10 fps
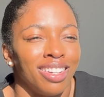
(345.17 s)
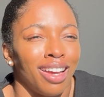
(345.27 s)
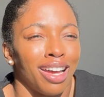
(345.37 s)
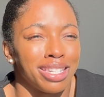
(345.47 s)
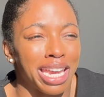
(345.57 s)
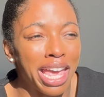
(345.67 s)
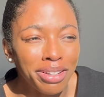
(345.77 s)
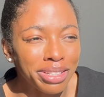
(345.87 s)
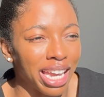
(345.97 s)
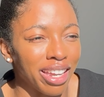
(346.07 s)
a
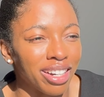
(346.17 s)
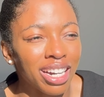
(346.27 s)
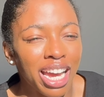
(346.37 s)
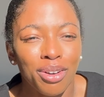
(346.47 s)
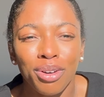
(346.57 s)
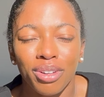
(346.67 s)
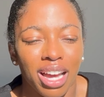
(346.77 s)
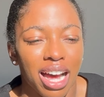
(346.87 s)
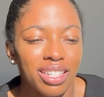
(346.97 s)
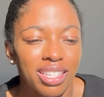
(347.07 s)
tailgater. I don't
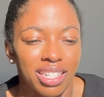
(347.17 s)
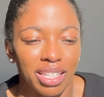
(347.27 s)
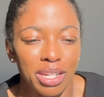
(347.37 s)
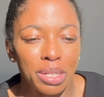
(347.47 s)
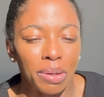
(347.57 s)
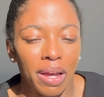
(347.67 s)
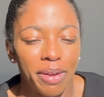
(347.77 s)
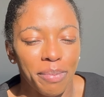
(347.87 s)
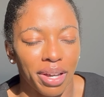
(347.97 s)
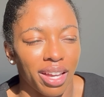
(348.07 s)
constantly do it,
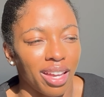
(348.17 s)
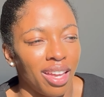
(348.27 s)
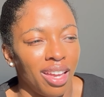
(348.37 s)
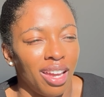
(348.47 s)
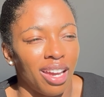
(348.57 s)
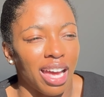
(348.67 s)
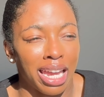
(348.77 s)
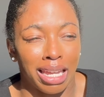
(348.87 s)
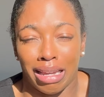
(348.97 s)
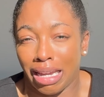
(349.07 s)
but
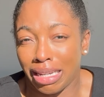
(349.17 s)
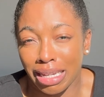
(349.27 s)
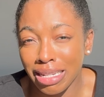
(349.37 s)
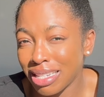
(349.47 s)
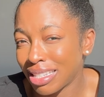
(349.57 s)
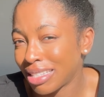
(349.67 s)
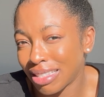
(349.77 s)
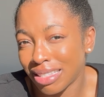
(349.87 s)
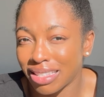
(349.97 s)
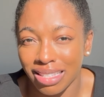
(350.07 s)
I
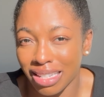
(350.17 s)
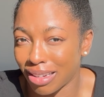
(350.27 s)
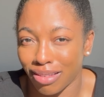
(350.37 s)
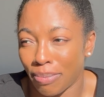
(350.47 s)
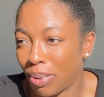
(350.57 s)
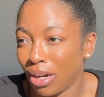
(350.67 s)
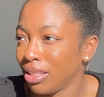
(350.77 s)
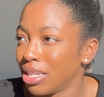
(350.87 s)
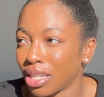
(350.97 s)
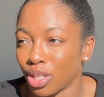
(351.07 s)
guess apparently
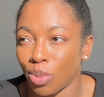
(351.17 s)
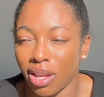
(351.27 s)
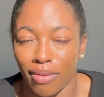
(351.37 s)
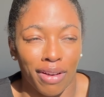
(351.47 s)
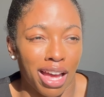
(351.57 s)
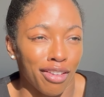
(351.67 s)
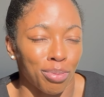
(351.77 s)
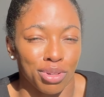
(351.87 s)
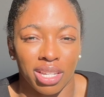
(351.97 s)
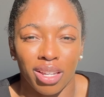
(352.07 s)
it's like
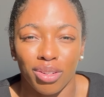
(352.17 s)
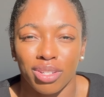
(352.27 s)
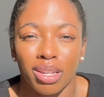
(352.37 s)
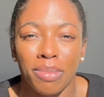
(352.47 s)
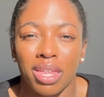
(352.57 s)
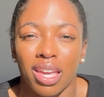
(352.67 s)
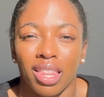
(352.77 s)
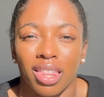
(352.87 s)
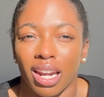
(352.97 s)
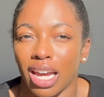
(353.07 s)
25% or something
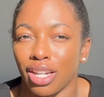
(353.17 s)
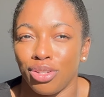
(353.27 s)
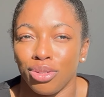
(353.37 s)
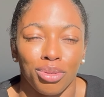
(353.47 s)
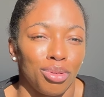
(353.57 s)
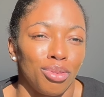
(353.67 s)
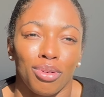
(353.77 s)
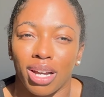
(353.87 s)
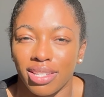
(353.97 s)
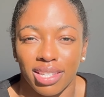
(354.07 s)
that I do
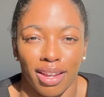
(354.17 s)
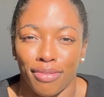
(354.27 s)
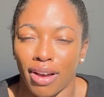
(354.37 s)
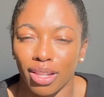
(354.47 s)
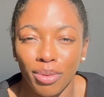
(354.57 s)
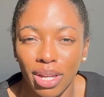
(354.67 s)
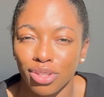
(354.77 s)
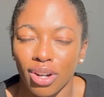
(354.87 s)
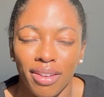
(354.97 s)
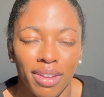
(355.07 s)
unsafe following
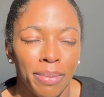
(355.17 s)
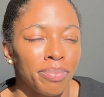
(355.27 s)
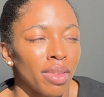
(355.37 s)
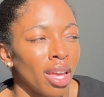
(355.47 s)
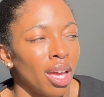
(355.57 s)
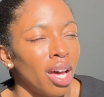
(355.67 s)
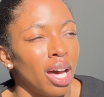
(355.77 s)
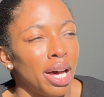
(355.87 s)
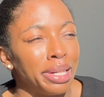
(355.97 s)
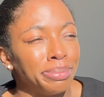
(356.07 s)
driving.
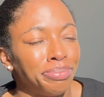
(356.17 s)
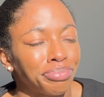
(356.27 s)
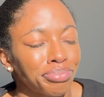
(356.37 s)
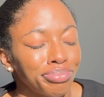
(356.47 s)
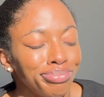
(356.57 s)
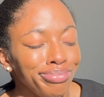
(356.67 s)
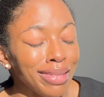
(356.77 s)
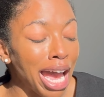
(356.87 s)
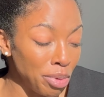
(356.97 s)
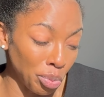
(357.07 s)

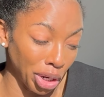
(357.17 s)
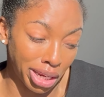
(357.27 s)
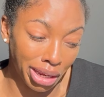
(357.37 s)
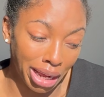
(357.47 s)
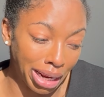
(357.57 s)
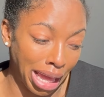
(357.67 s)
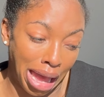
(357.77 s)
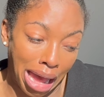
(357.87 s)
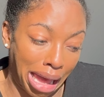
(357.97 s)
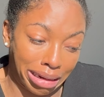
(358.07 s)
I've been working on it.
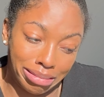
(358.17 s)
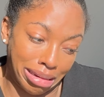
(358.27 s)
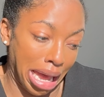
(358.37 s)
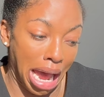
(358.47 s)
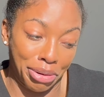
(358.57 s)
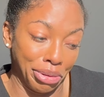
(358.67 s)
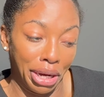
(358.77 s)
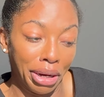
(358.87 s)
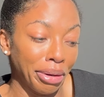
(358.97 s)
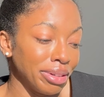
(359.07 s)
I don't
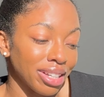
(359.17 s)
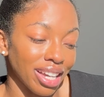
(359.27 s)
know,